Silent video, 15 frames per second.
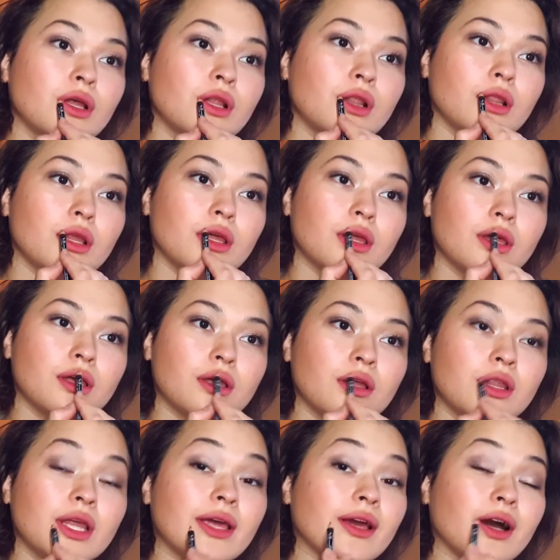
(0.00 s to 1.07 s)

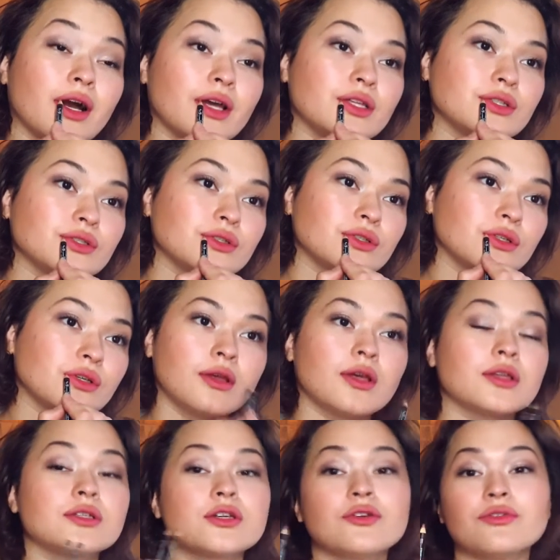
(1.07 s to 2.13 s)
like I do.
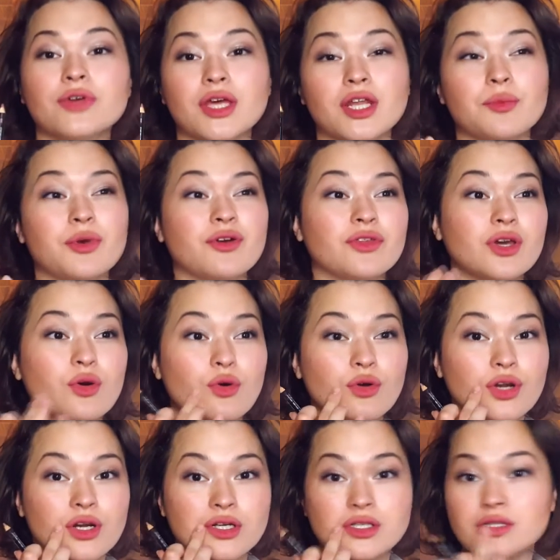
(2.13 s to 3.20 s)
And don't forget about the
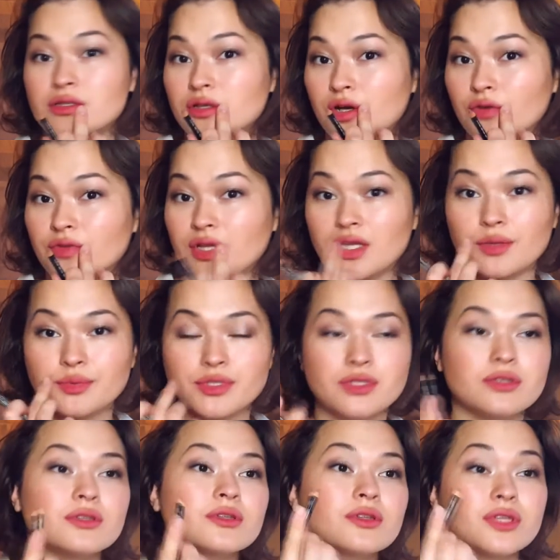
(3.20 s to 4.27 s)
corners of the
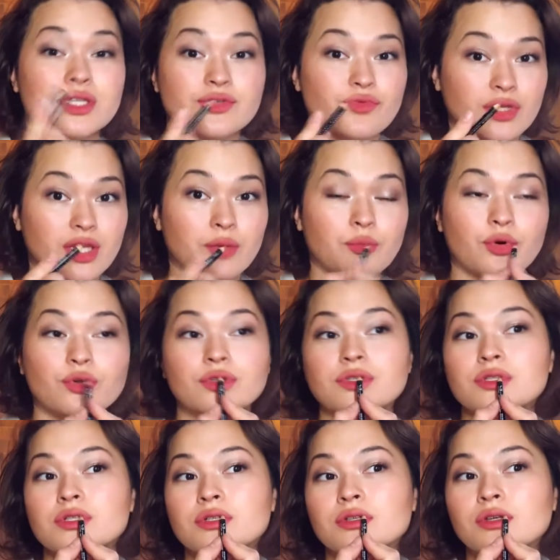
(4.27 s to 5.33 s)
lips. That's really
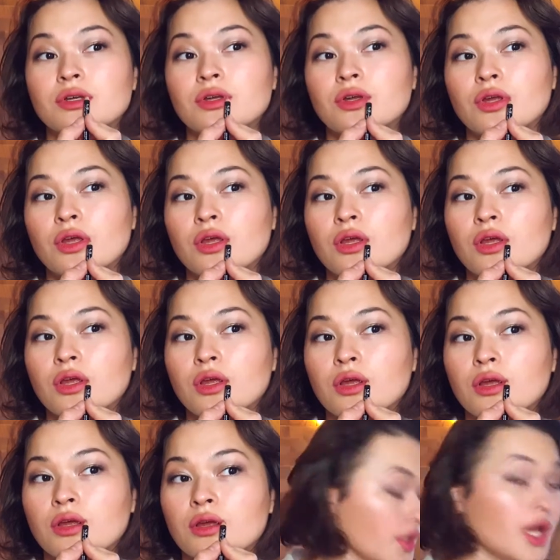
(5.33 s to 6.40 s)
important.
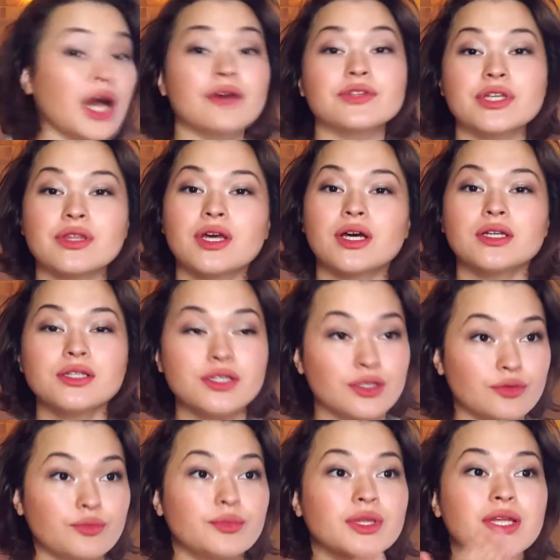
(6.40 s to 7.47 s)
After that,
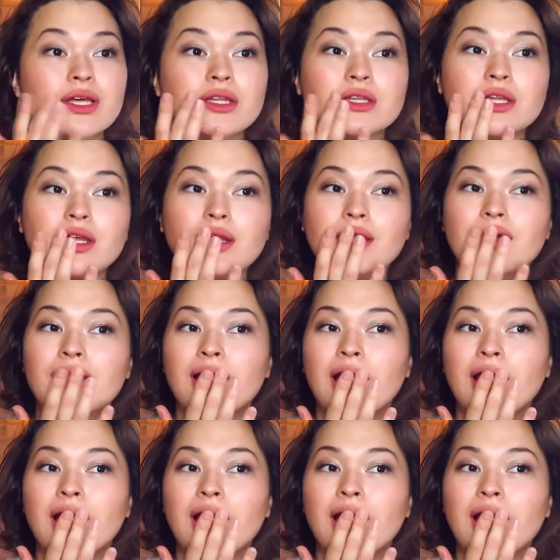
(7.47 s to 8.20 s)
you blend it.